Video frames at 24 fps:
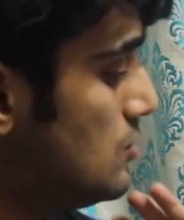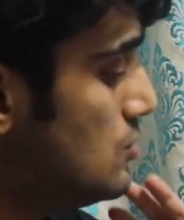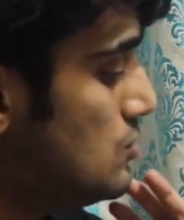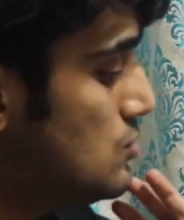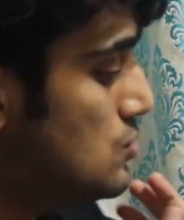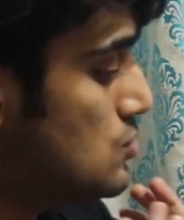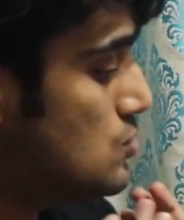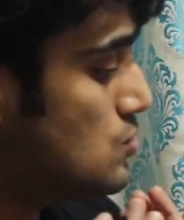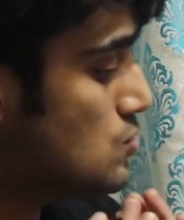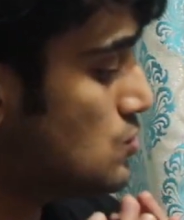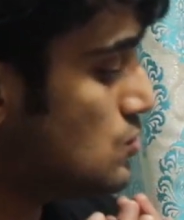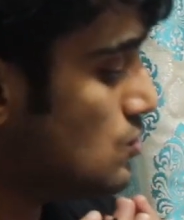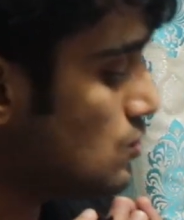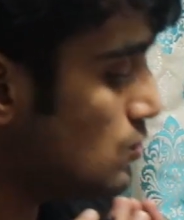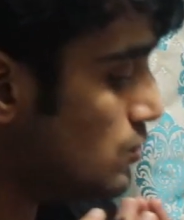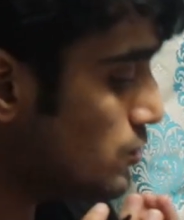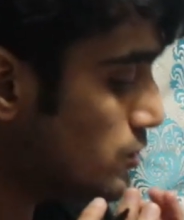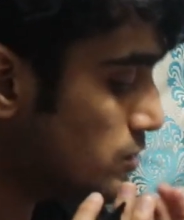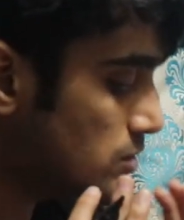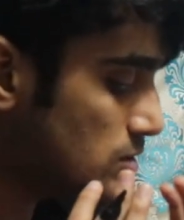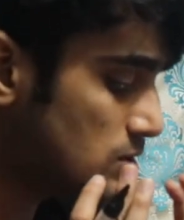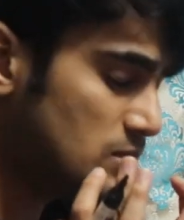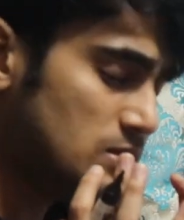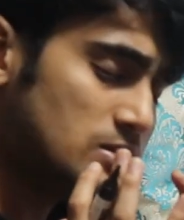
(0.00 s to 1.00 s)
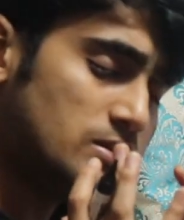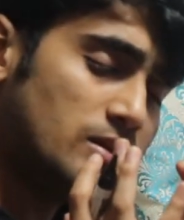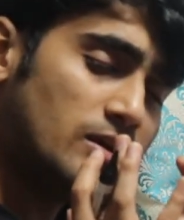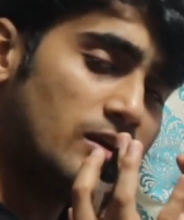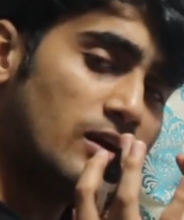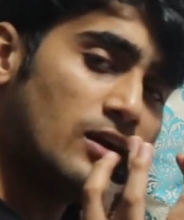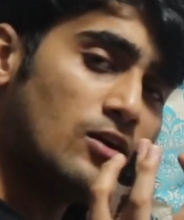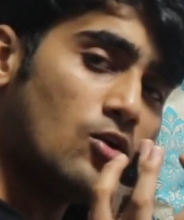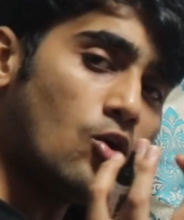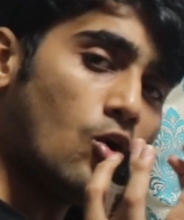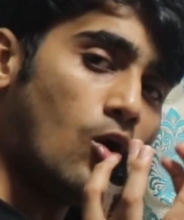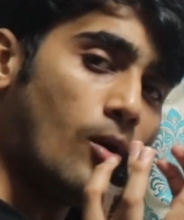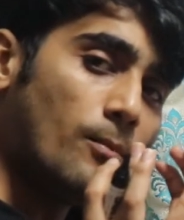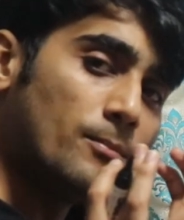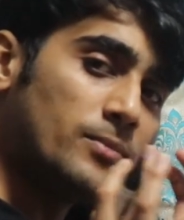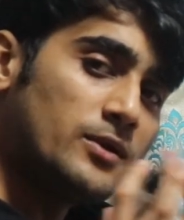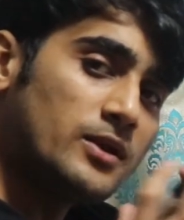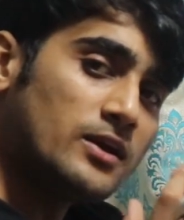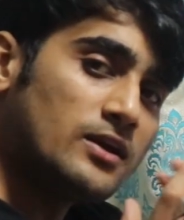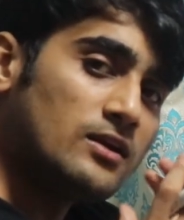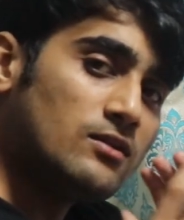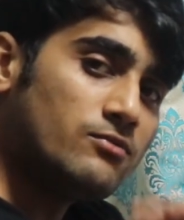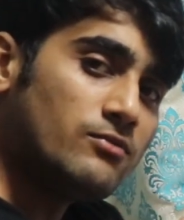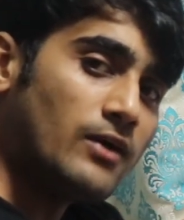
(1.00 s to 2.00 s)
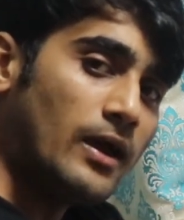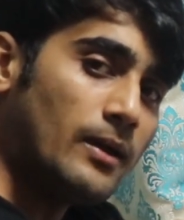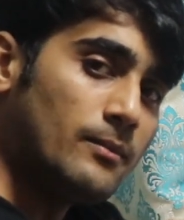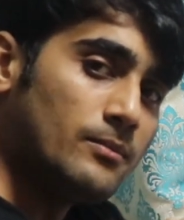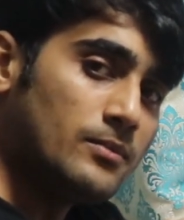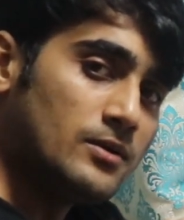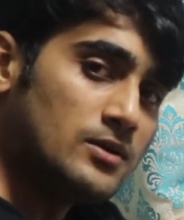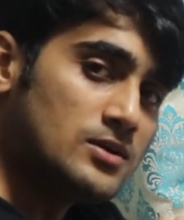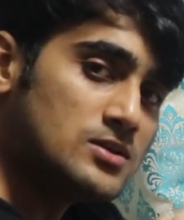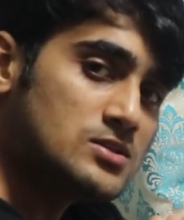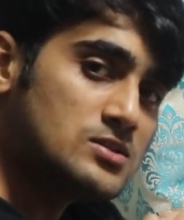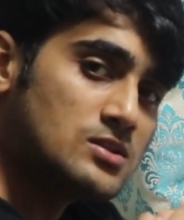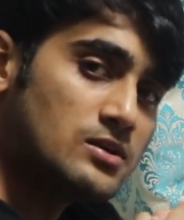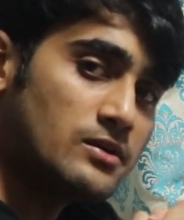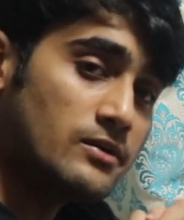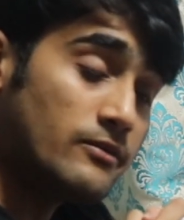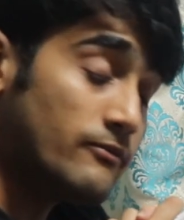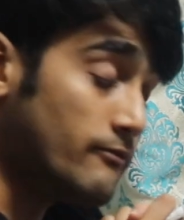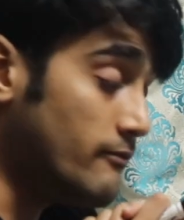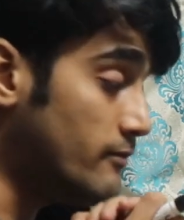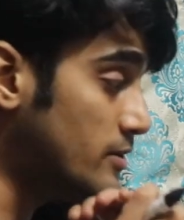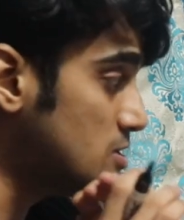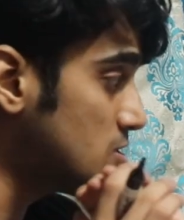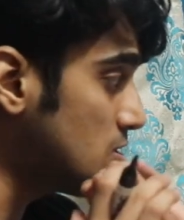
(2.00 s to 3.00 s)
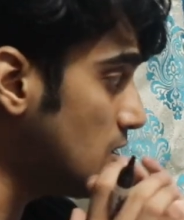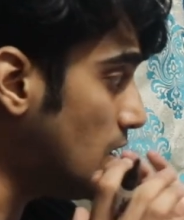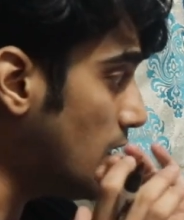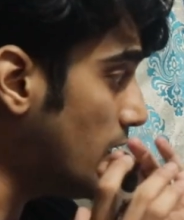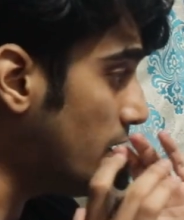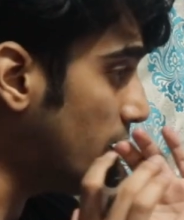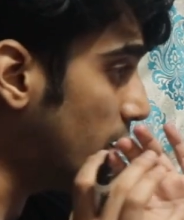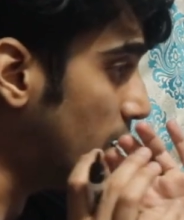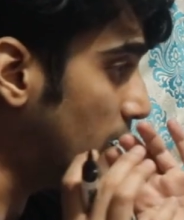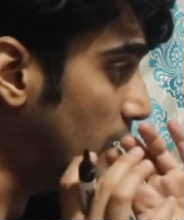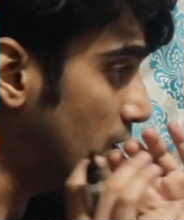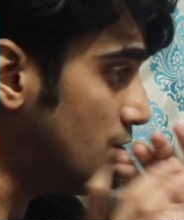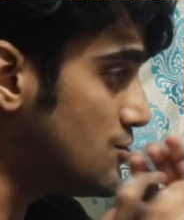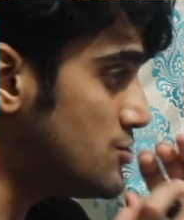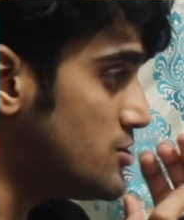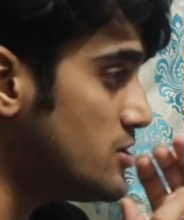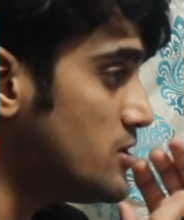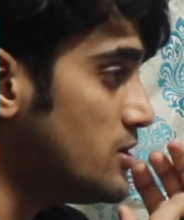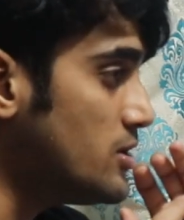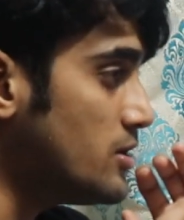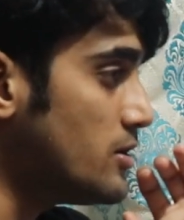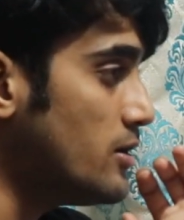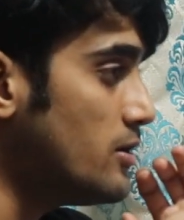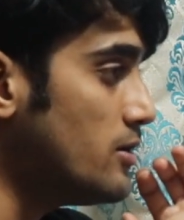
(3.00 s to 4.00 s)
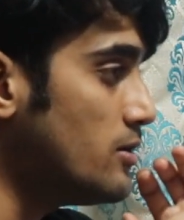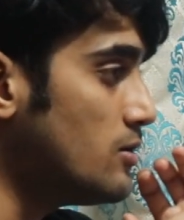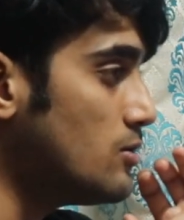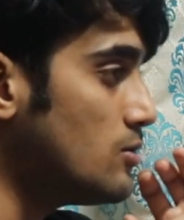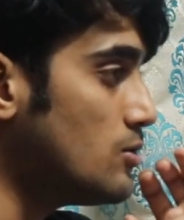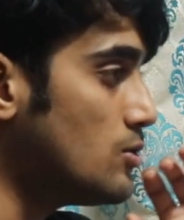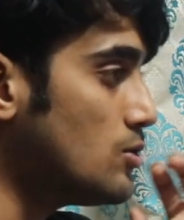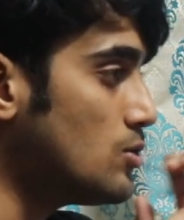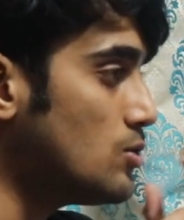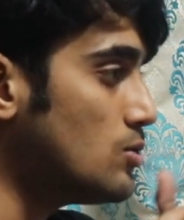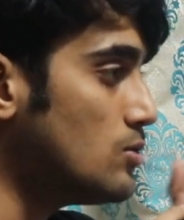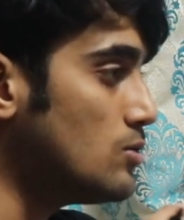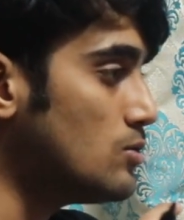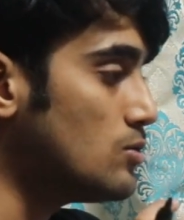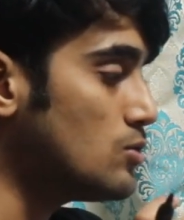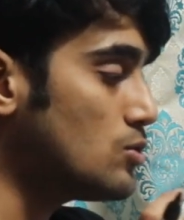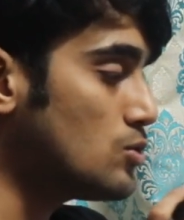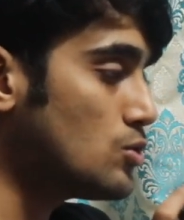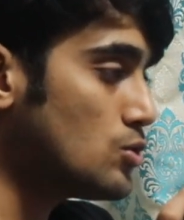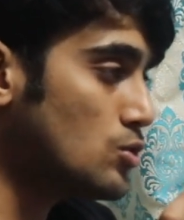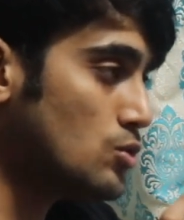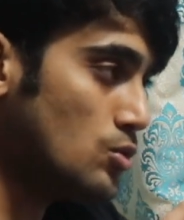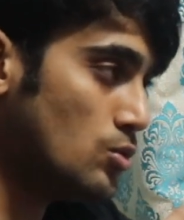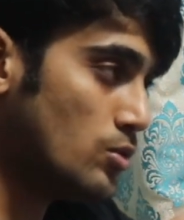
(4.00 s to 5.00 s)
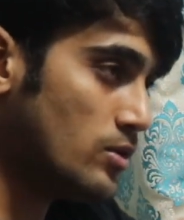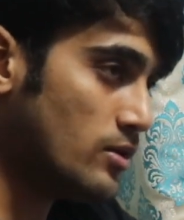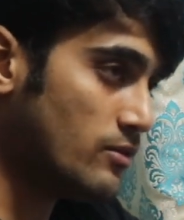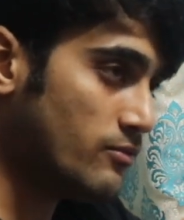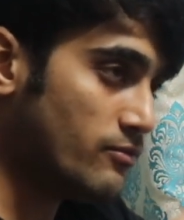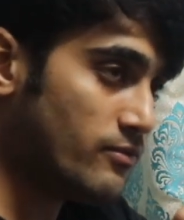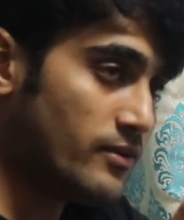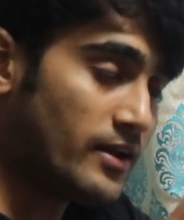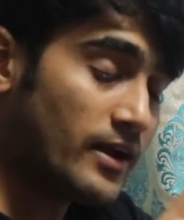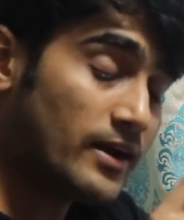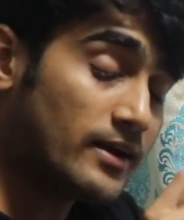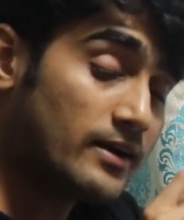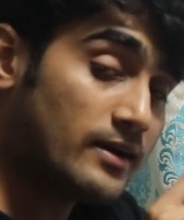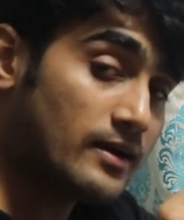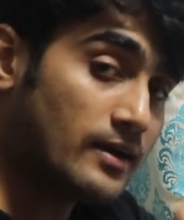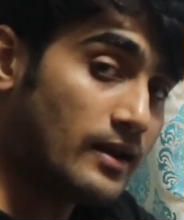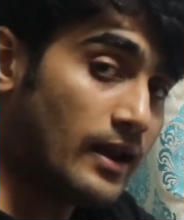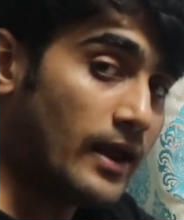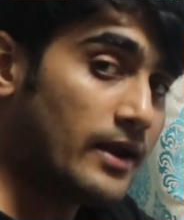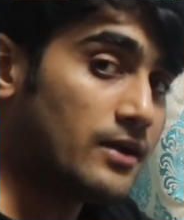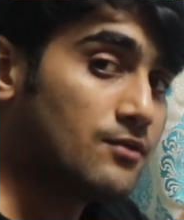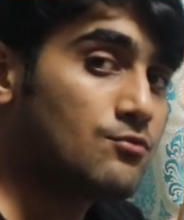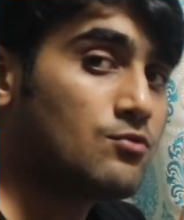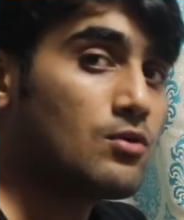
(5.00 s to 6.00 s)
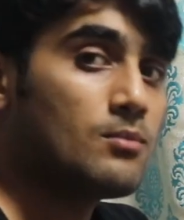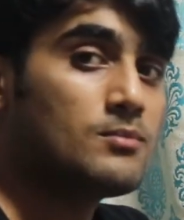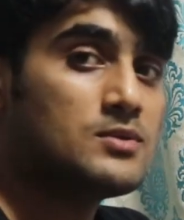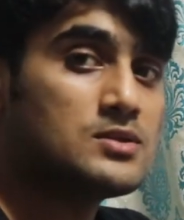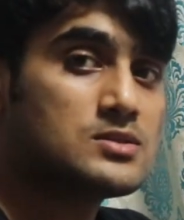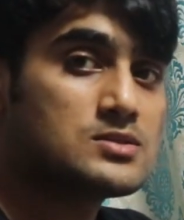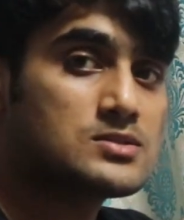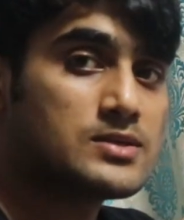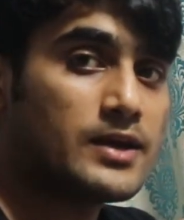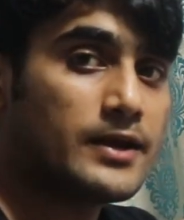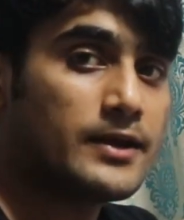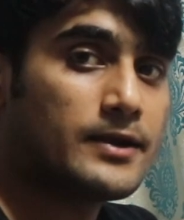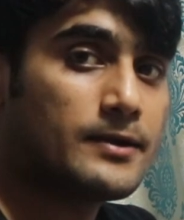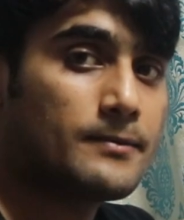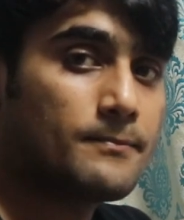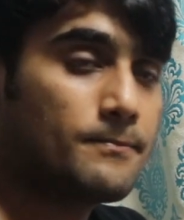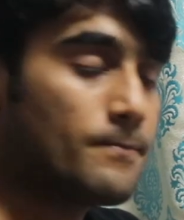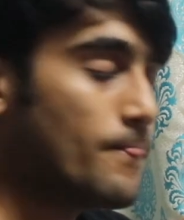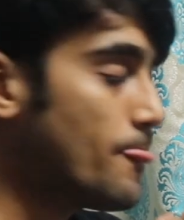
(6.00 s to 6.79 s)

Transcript: So there are optical fibers which are engineered to reflect light from inside,